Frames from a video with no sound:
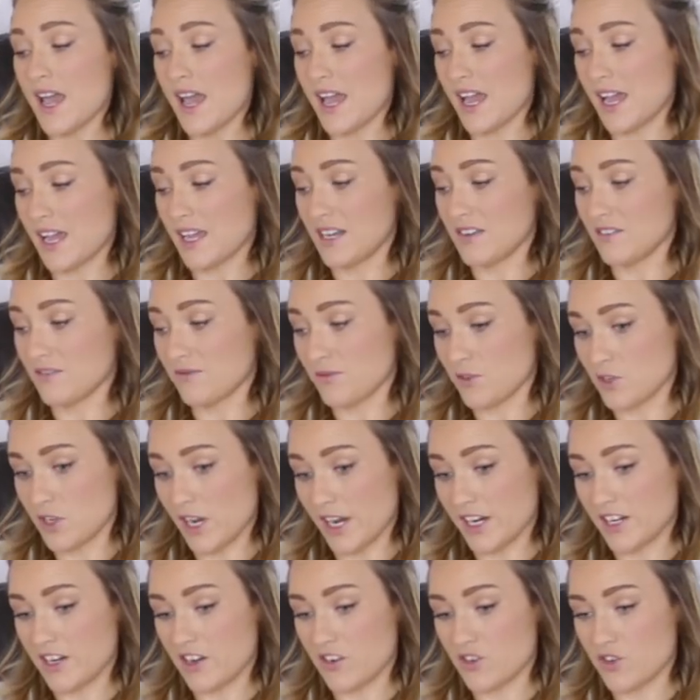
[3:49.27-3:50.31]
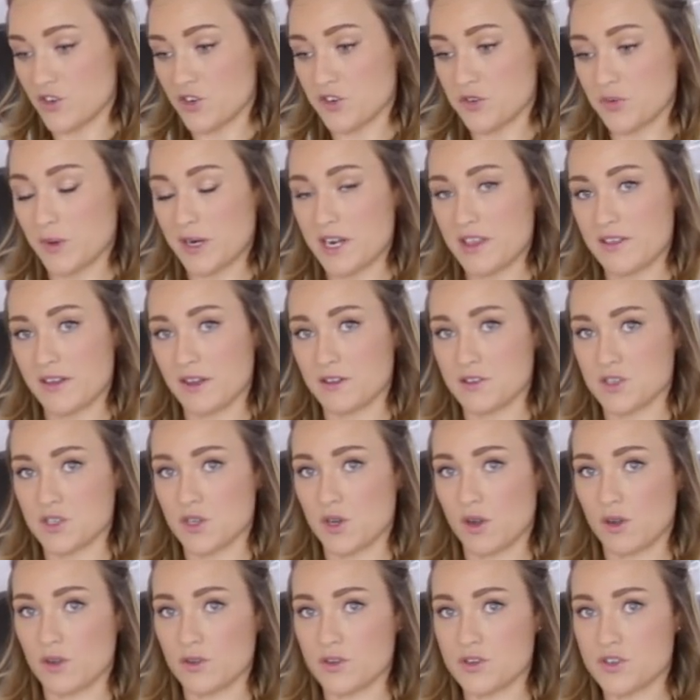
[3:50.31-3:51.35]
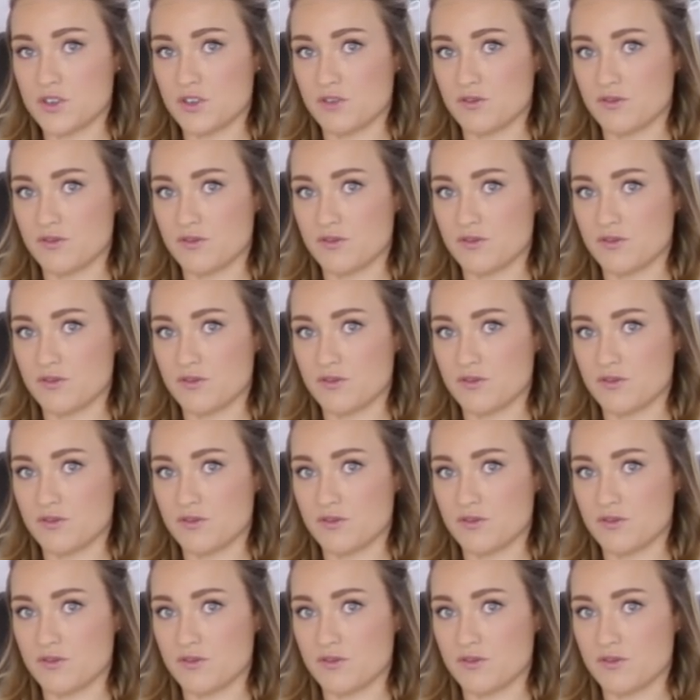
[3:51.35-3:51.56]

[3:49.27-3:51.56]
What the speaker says: And for $920,000,